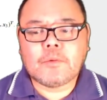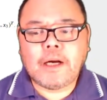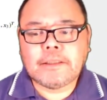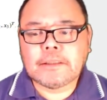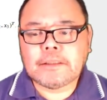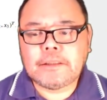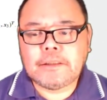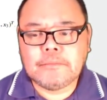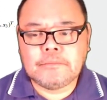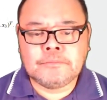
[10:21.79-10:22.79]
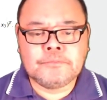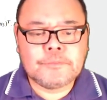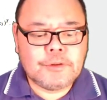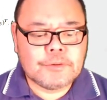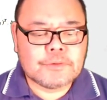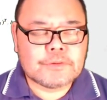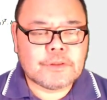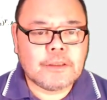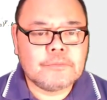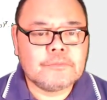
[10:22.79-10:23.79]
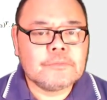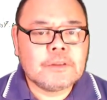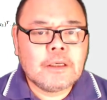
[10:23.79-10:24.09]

widely used in